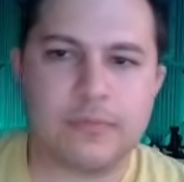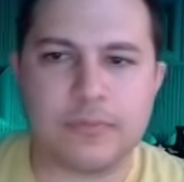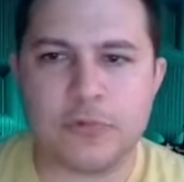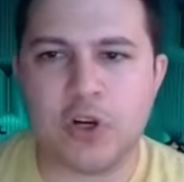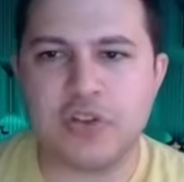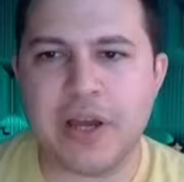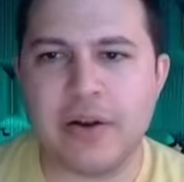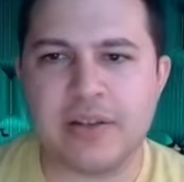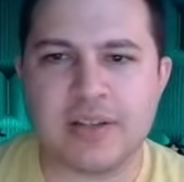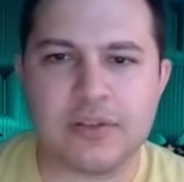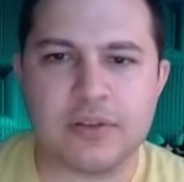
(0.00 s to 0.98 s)
Turns out
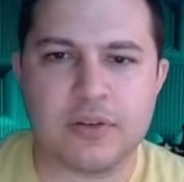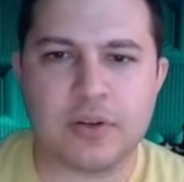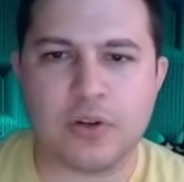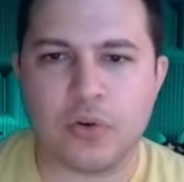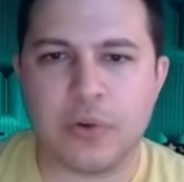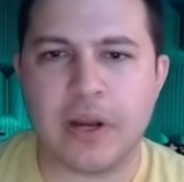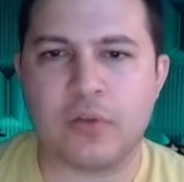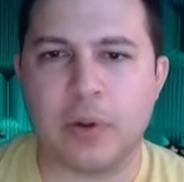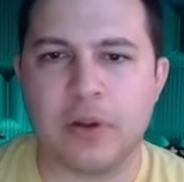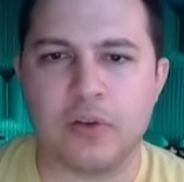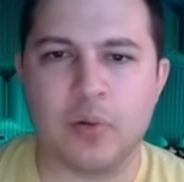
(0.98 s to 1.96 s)
it's not the correct
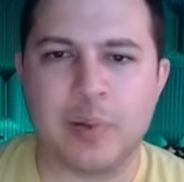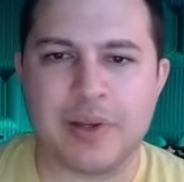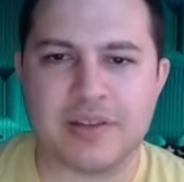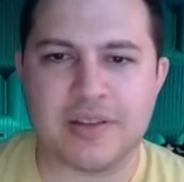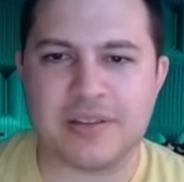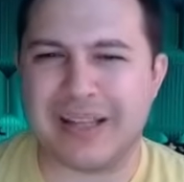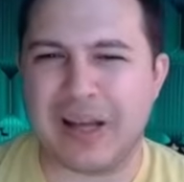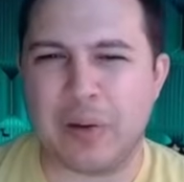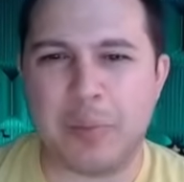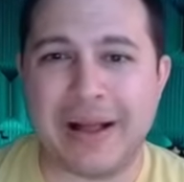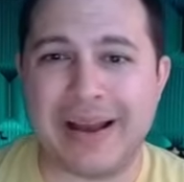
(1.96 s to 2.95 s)
way to do it, because it does
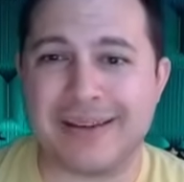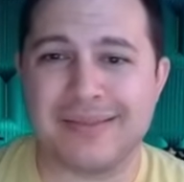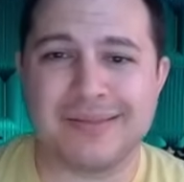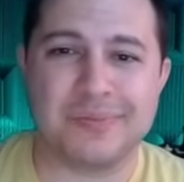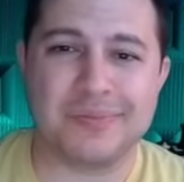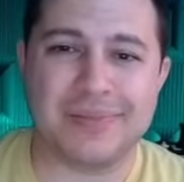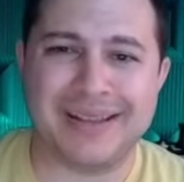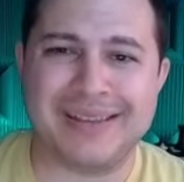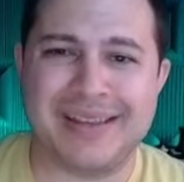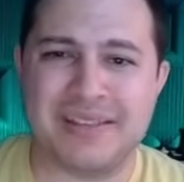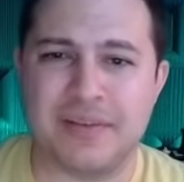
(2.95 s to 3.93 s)
allow black knight
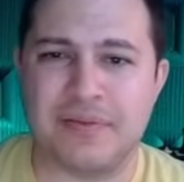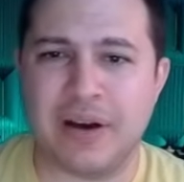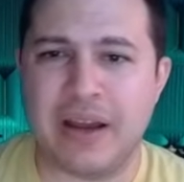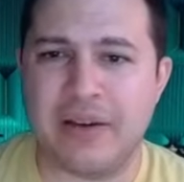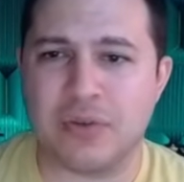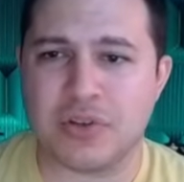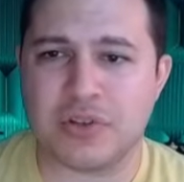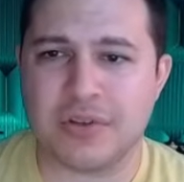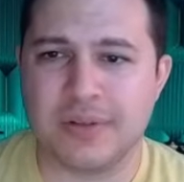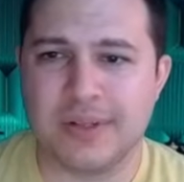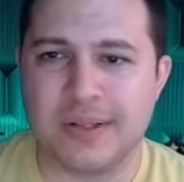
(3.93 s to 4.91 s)
takes e5,
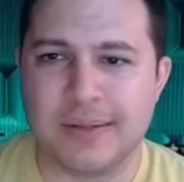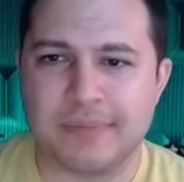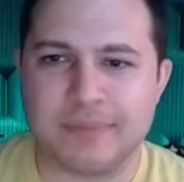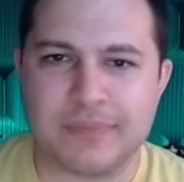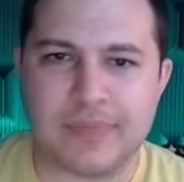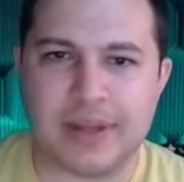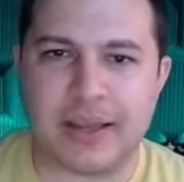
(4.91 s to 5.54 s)
which I